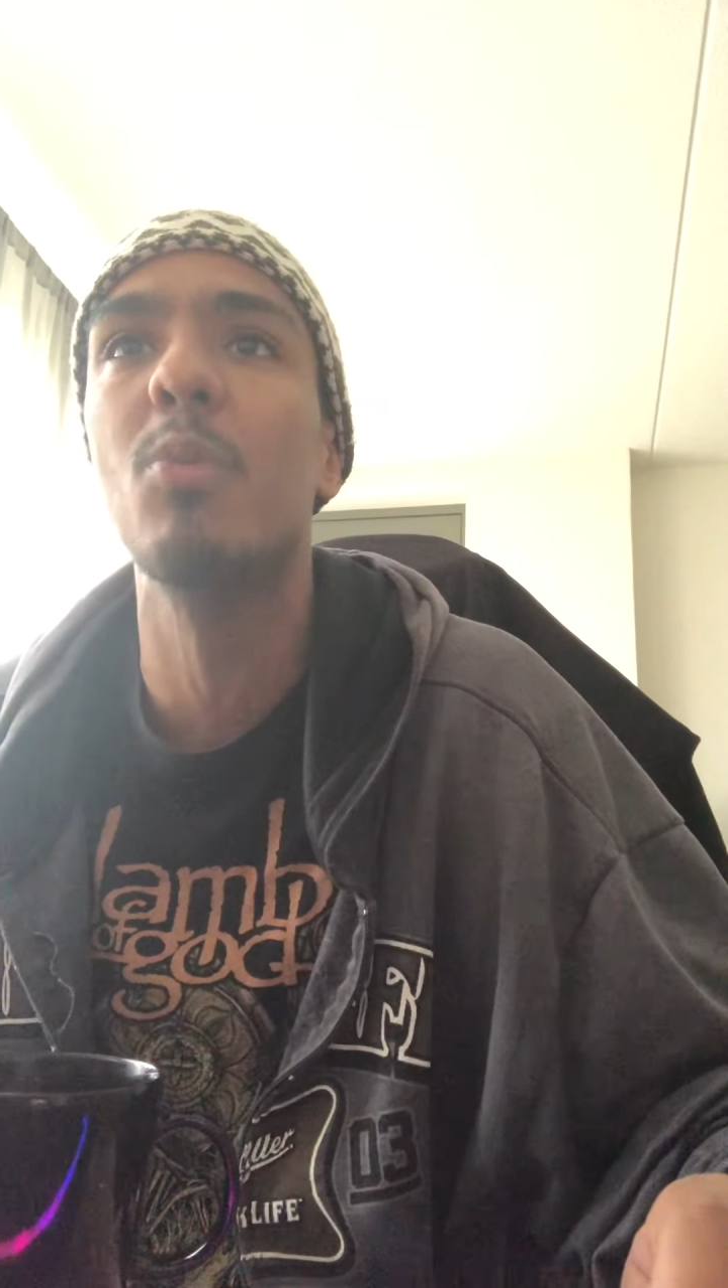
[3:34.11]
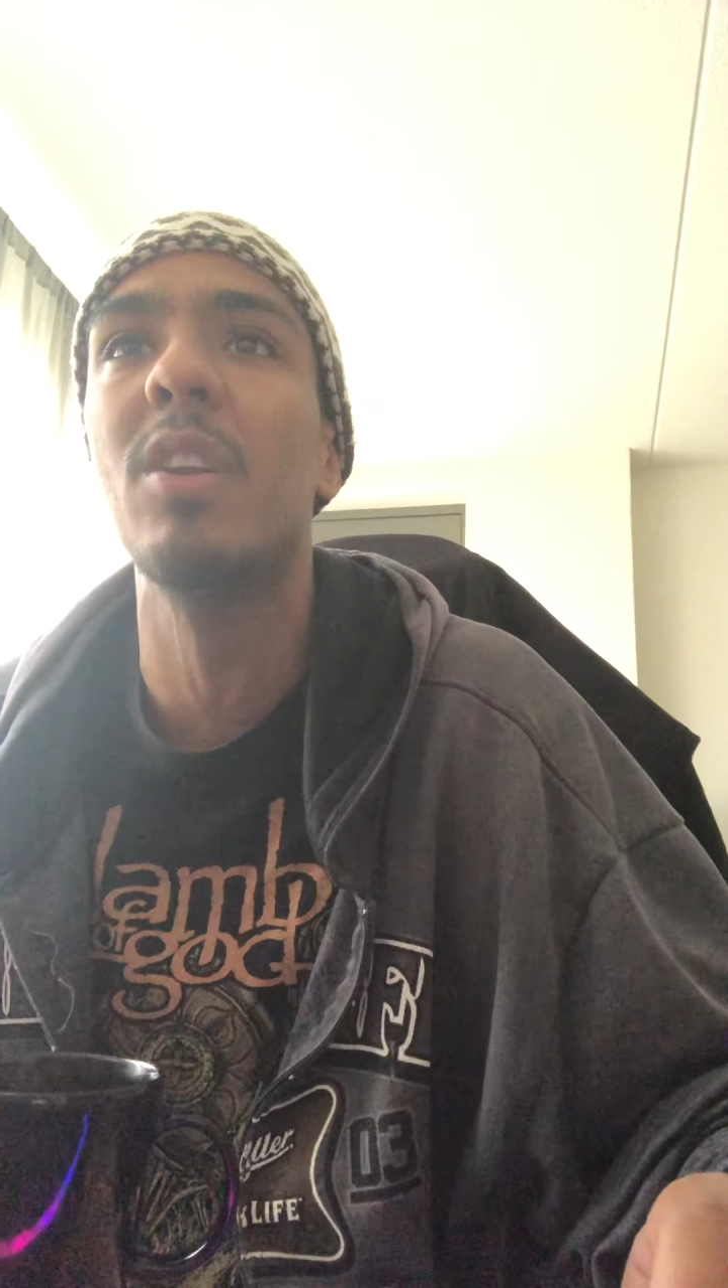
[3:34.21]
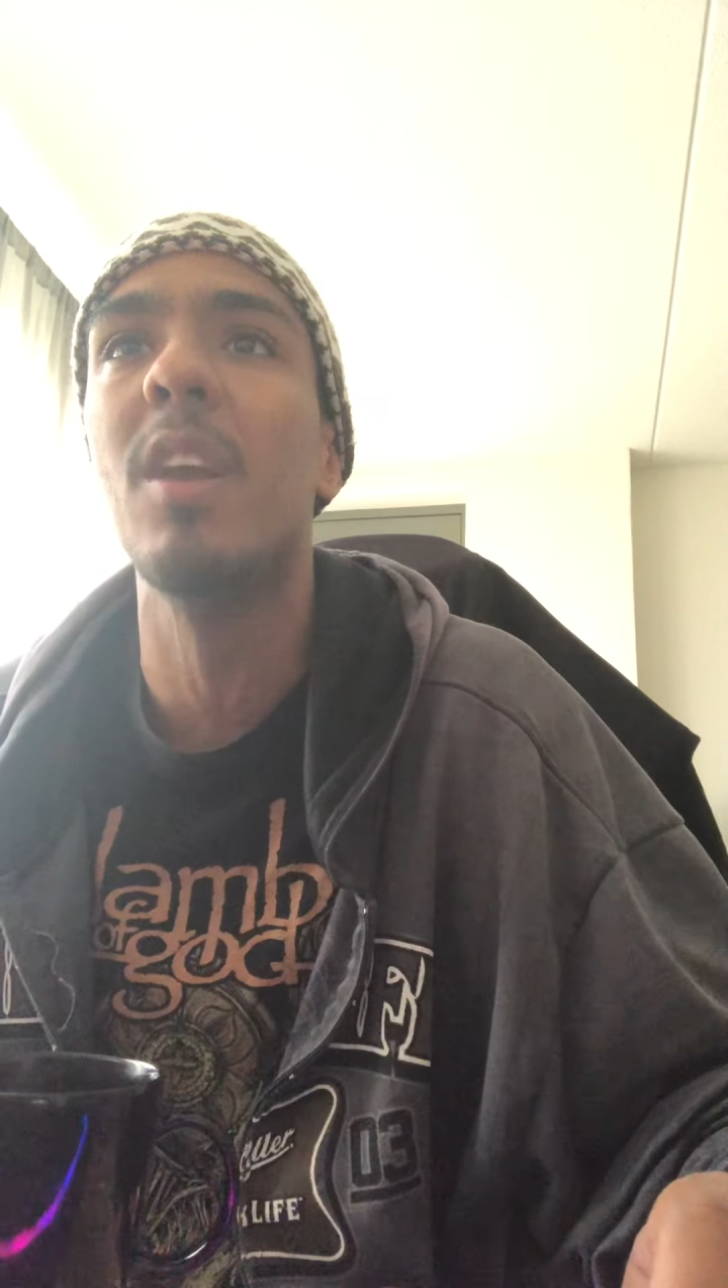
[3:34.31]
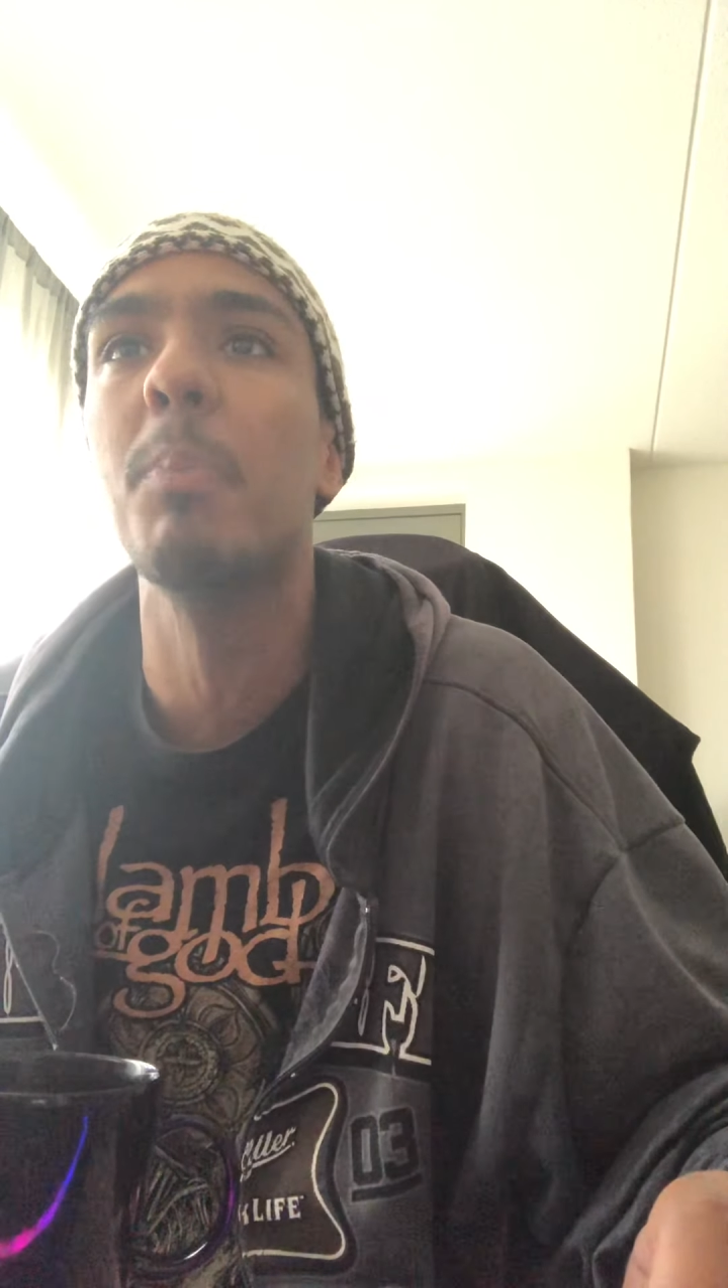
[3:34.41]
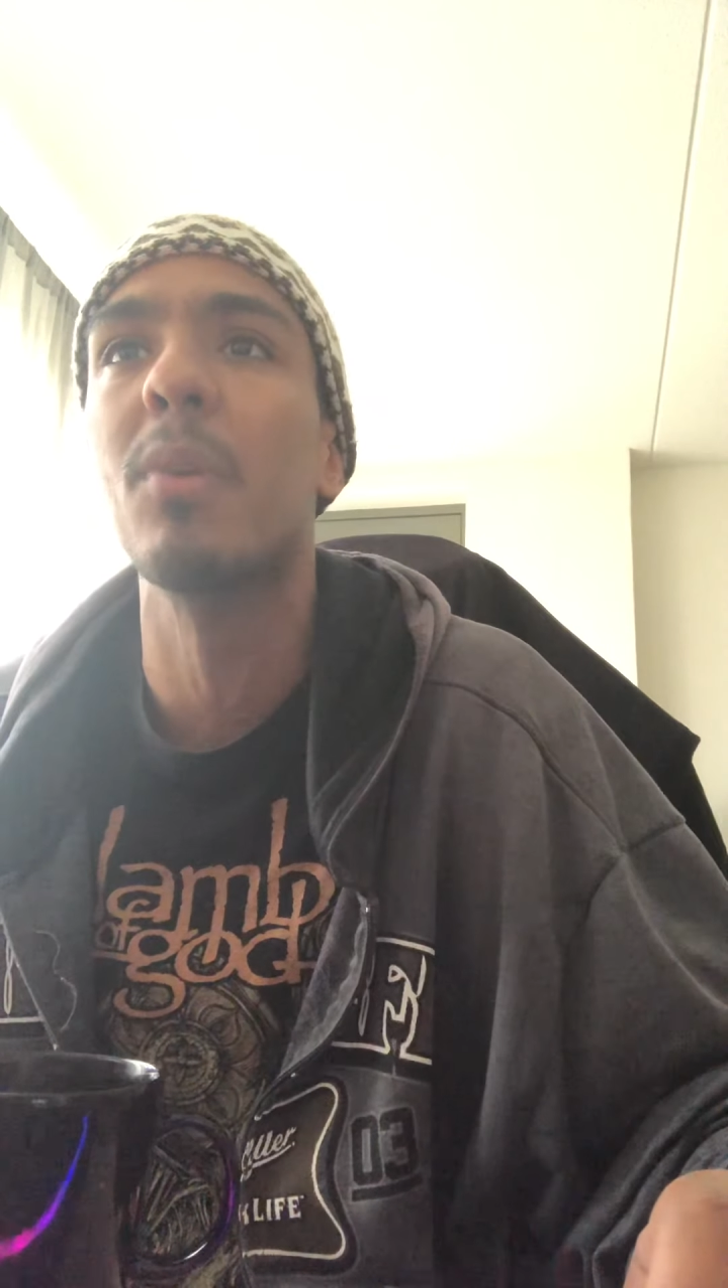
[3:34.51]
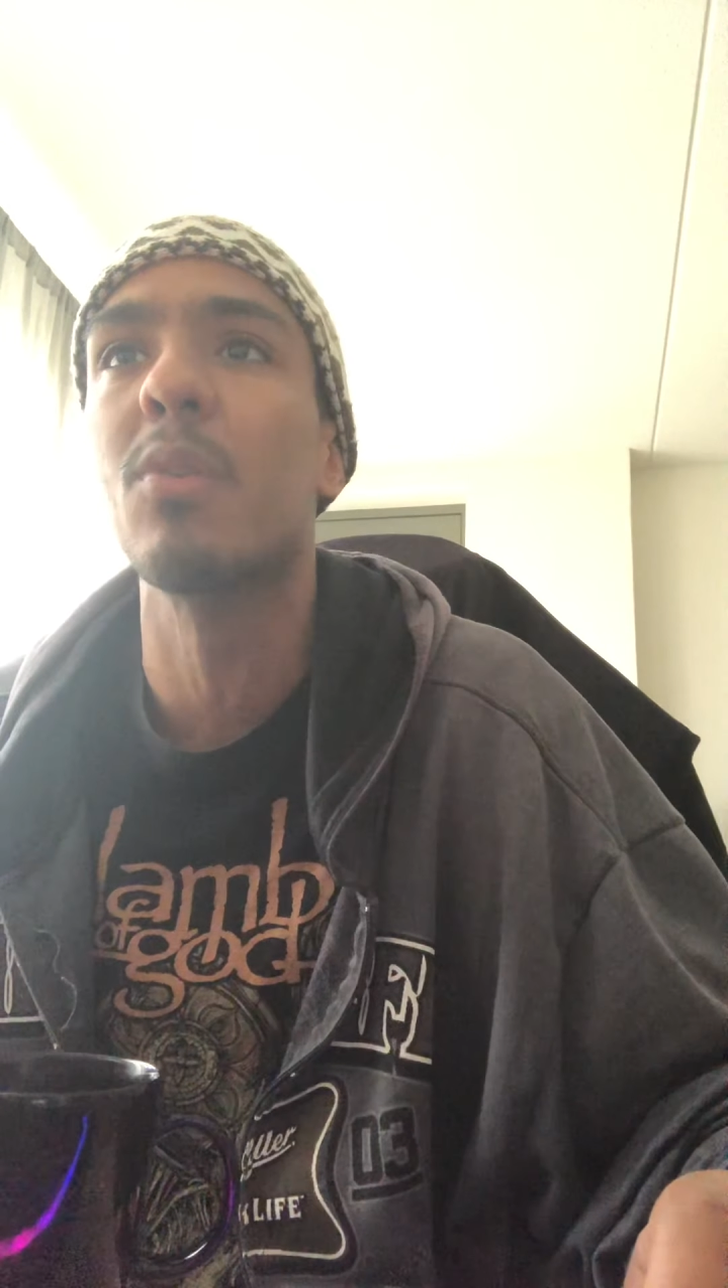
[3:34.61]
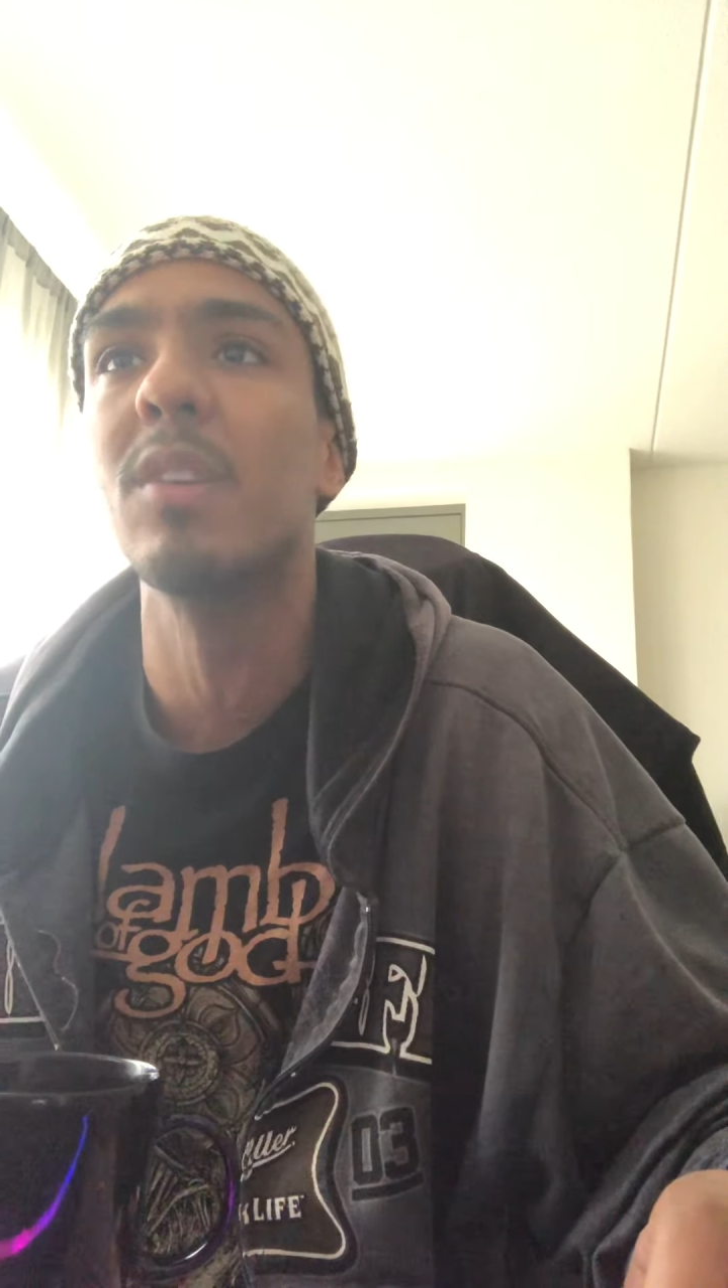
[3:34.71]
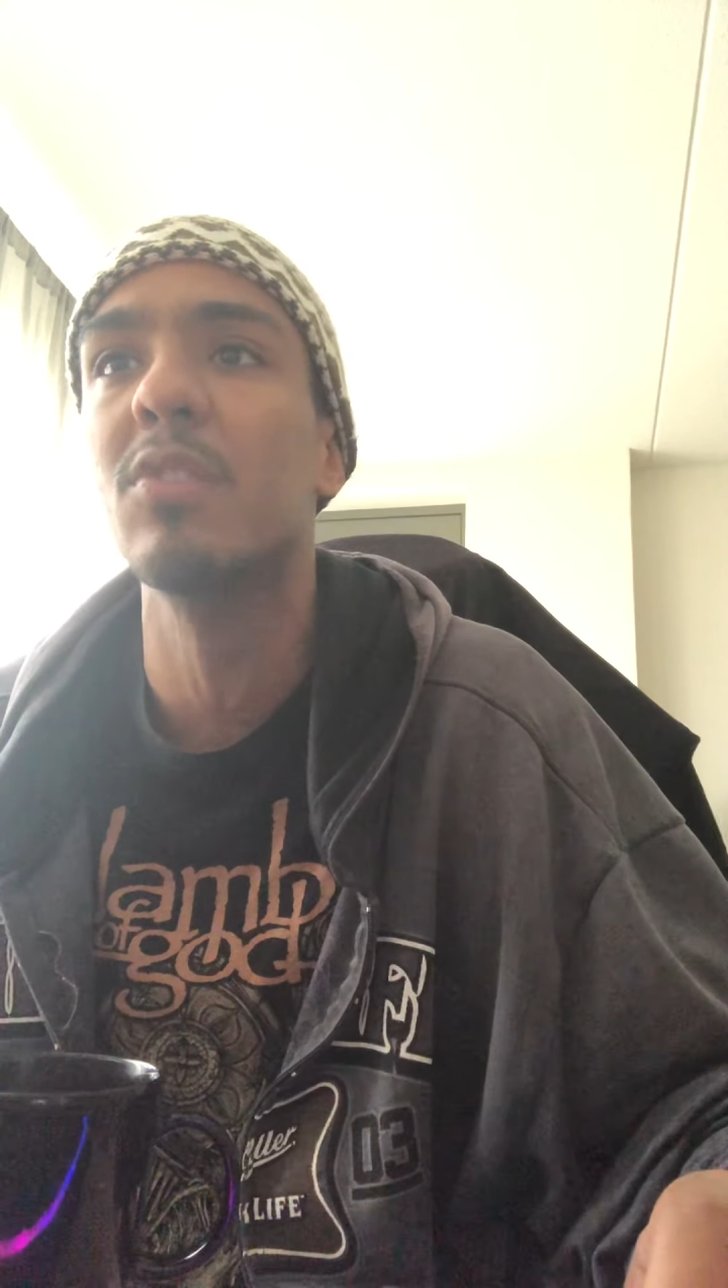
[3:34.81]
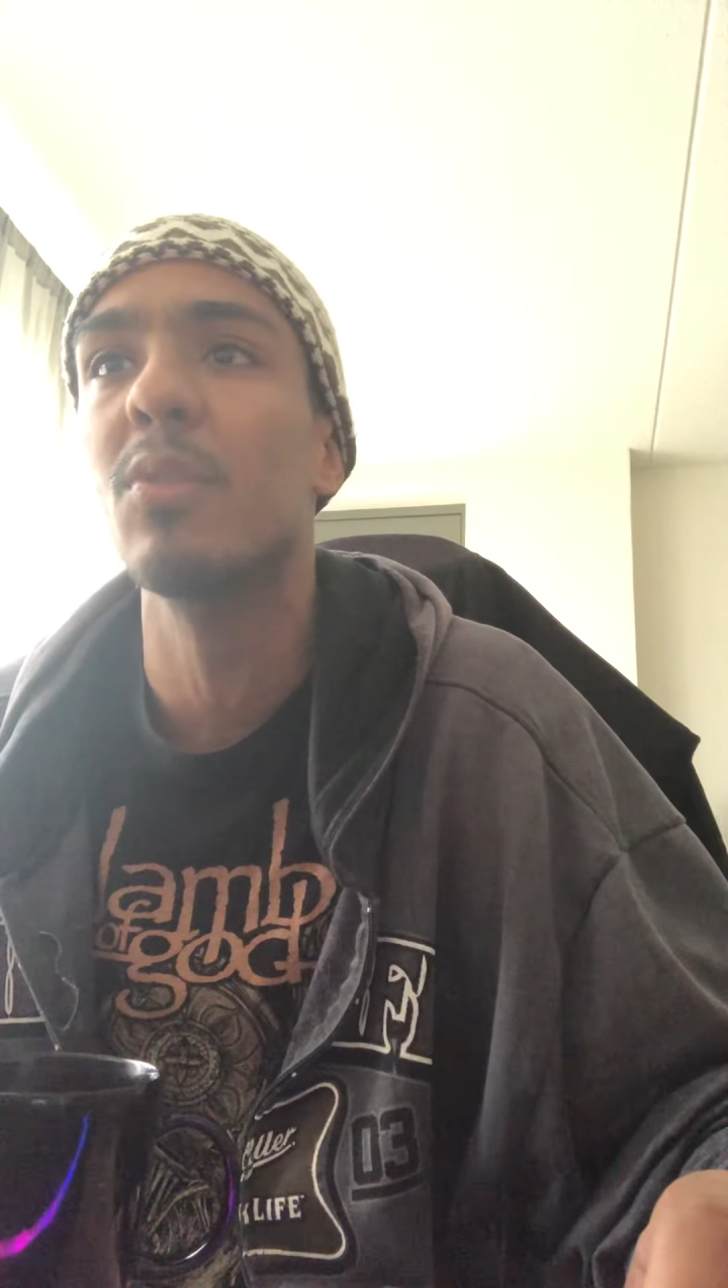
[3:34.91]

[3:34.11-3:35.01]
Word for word: with hypocrites